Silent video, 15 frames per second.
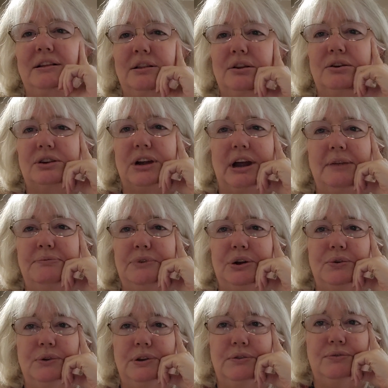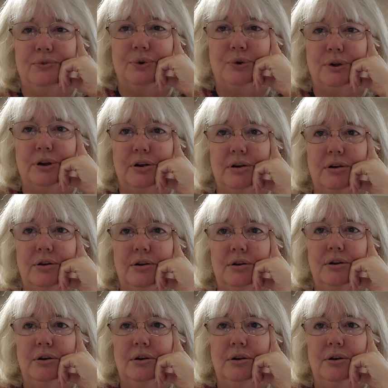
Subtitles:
look I'm going for.